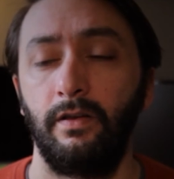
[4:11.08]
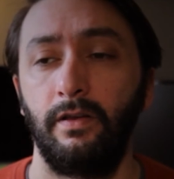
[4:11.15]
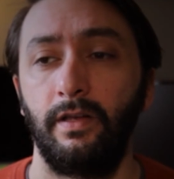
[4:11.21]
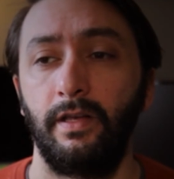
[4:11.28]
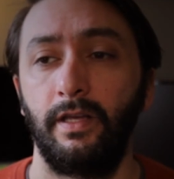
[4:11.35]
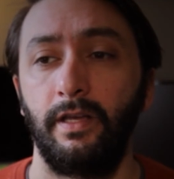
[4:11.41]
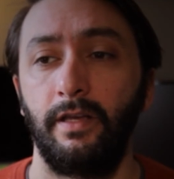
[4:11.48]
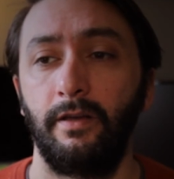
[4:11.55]

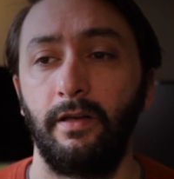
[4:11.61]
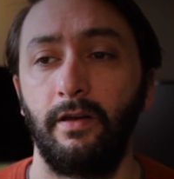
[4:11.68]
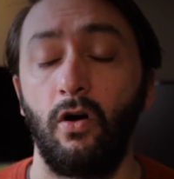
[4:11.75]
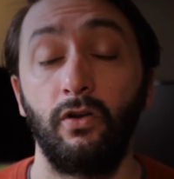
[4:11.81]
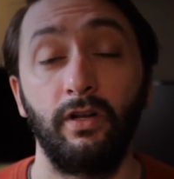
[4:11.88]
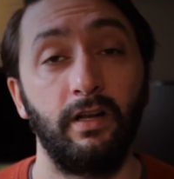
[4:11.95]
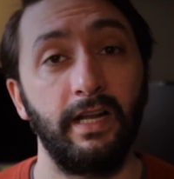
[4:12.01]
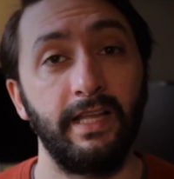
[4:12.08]

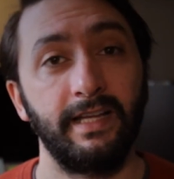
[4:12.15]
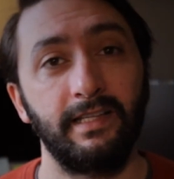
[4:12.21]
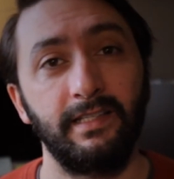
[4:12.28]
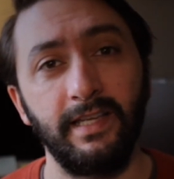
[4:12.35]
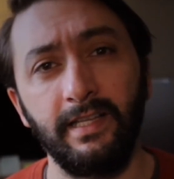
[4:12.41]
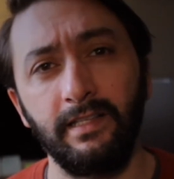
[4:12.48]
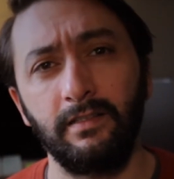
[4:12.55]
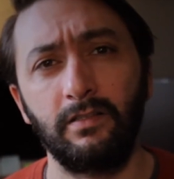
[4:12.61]
On
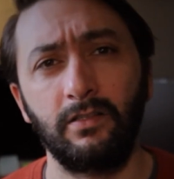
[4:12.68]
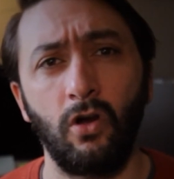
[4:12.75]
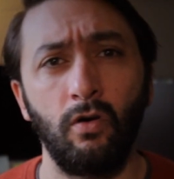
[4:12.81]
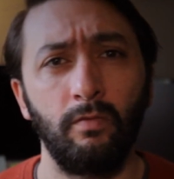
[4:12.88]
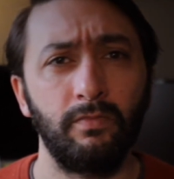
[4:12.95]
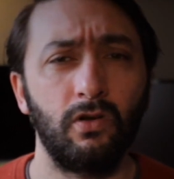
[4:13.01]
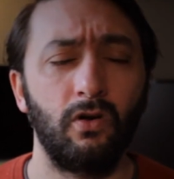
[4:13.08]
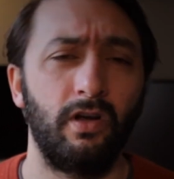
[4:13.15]
LinkedIn,
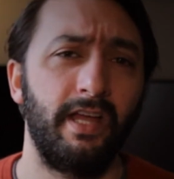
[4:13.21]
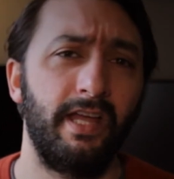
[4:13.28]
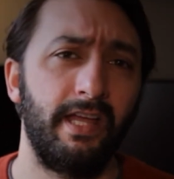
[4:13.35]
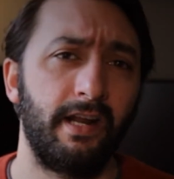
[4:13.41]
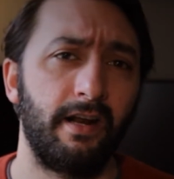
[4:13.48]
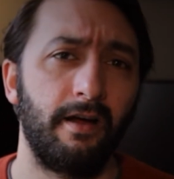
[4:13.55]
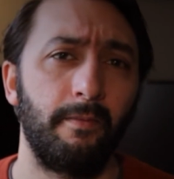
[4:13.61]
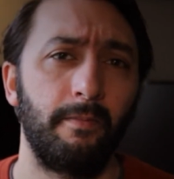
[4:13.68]
Tom got
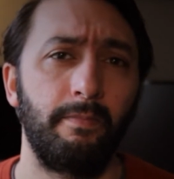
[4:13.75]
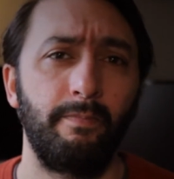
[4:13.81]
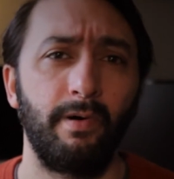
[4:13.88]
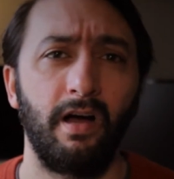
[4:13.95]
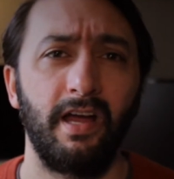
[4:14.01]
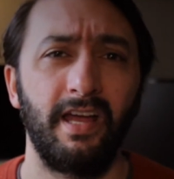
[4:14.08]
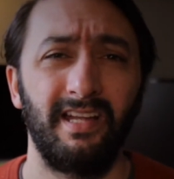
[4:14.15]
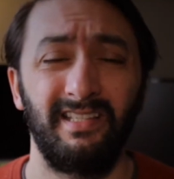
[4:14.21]
hit up
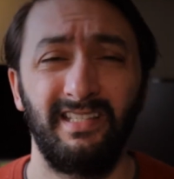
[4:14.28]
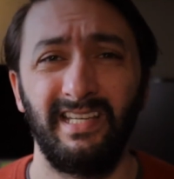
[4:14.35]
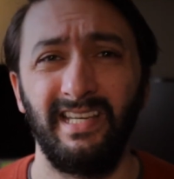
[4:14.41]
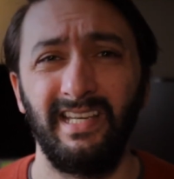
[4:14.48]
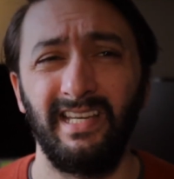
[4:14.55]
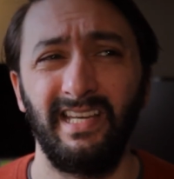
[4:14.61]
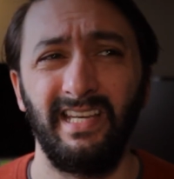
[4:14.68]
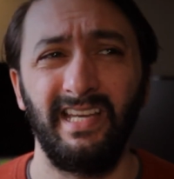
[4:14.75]
by a
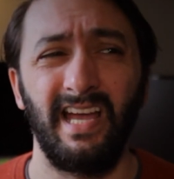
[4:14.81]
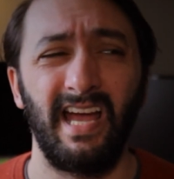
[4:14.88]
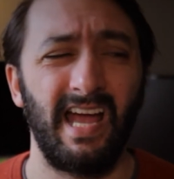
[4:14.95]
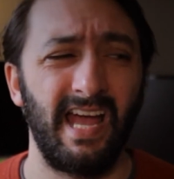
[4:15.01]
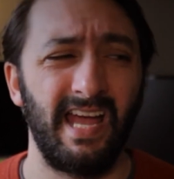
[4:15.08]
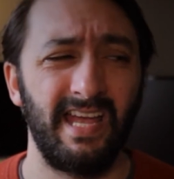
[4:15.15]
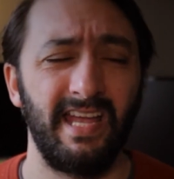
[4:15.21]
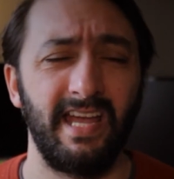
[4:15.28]

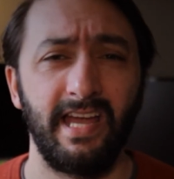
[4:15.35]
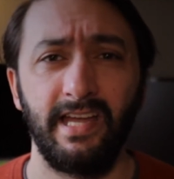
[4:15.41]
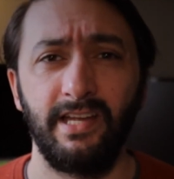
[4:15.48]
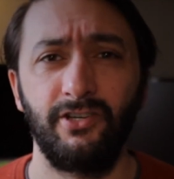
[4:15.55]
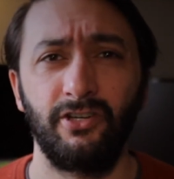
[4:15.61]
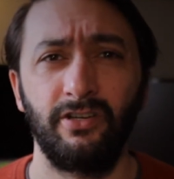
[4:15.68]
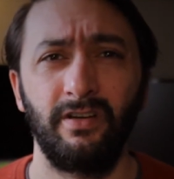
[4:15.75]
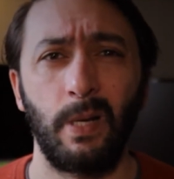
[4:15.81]
DEA
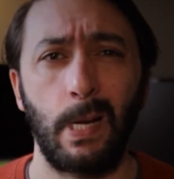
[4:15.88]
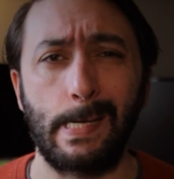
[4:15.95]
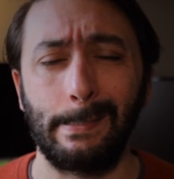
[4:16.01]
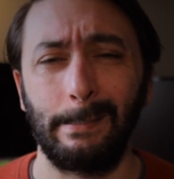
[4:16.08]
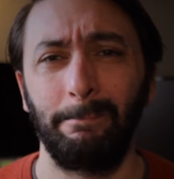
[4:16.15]
agent.